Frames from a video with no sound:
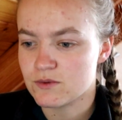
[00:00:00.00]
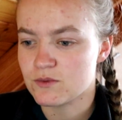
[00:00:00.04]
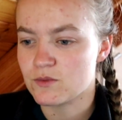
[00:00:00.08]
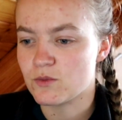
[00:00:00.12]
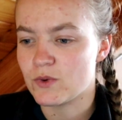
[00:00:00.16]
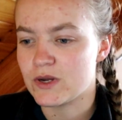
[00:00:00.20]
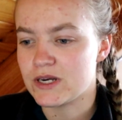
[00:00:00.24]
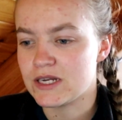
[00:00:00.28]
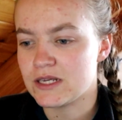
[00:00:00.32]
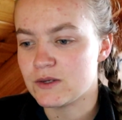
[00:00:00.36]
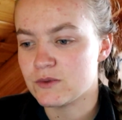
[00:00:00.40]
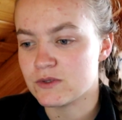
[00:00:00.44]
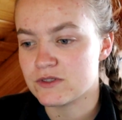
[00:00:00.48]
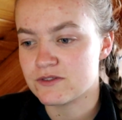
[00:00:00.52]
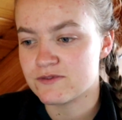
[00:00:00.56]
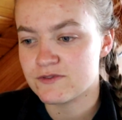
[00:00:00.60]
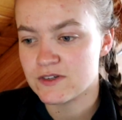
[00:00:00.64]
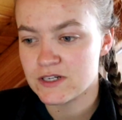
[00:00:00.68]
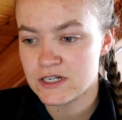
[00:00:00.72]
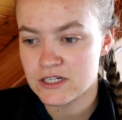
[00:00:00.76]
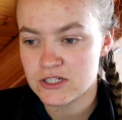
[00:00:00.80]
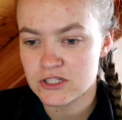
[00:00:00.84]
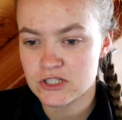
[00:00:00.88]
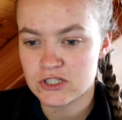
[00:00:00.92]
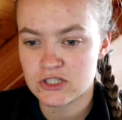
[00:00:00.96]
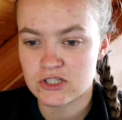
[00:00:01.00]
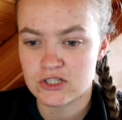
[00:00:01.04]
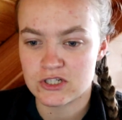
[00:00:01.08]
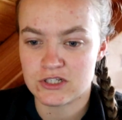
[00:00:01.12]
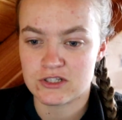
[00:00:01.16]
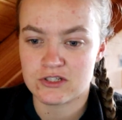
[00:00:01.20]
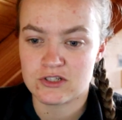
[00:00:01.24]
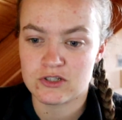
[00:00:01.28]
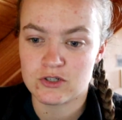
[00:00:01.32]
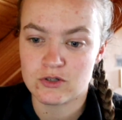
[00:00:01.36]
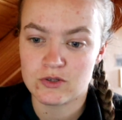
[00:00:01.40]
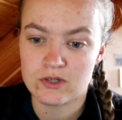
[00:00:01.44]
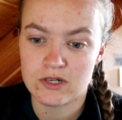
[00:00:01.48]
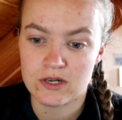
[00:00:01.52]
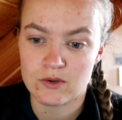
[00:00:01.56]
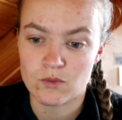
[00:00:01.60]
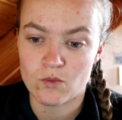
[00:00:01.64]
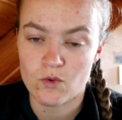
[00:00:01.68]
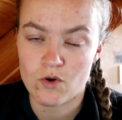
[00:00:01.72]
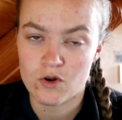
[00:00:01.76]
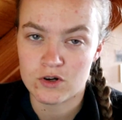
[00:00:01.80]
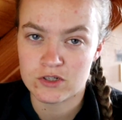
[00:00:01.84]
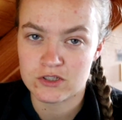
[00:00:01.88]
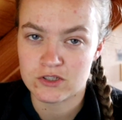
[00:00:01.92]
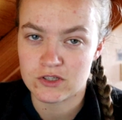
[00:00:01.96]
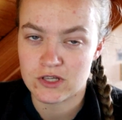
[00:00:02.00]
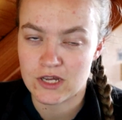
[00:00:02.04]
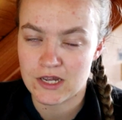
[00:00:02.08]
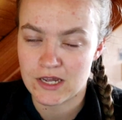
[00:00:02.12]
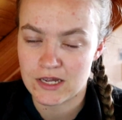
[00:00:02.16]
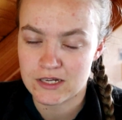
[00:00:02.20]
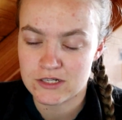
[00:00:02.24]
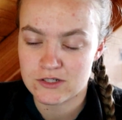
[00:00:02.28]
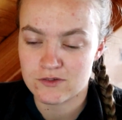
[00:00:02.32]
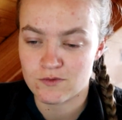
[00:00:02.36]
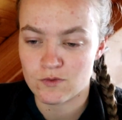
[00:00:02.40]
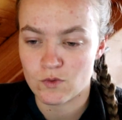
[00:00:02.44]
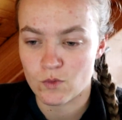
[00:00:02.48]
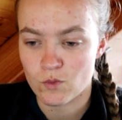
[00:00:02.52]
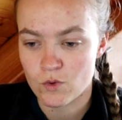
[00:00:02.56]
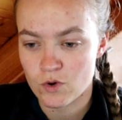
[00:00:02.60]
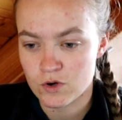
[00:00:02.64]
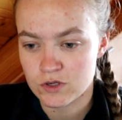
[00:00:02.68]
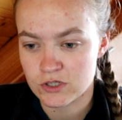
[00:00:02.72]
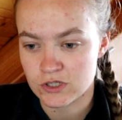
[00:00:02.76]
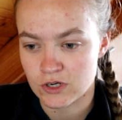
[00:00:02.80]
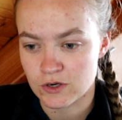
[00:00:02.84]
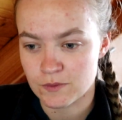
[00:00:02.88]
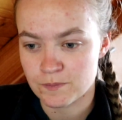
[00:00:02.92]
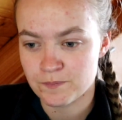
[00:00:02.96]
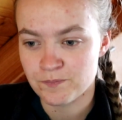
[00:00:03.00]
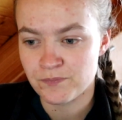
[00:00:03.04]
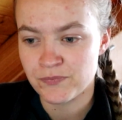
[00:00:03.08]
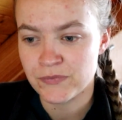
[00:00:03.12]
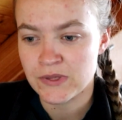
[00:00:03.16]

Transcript: When he was finished, she stood and walked to the edge of the water.